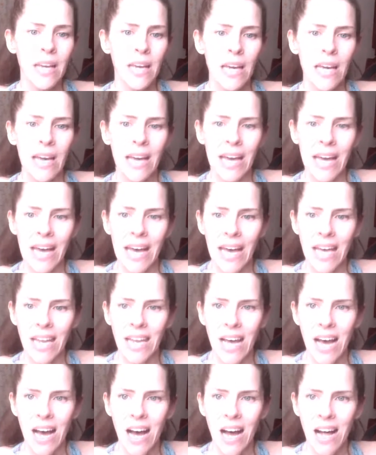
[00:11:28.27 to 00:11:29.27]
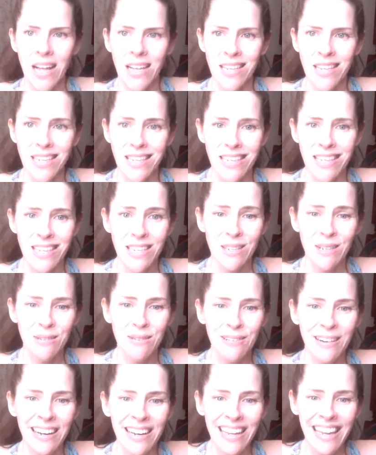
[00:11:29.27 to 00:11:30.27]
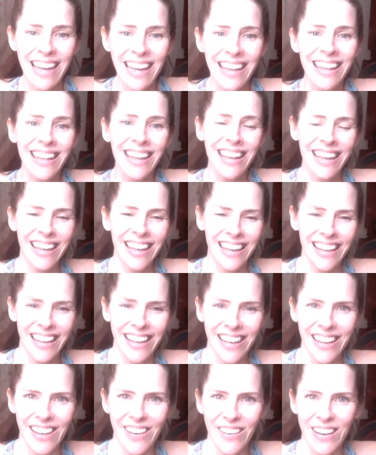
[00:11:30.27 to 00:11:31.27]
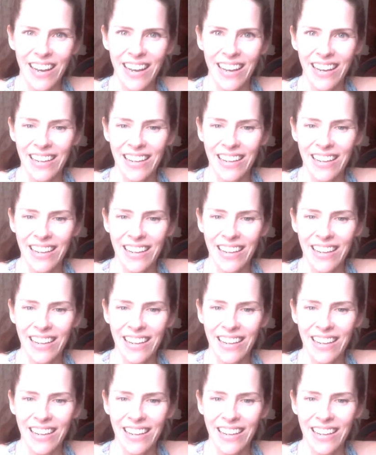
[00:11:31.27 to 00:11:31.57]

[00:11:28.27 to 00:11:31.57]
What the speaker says: And I'll see you again. Okay.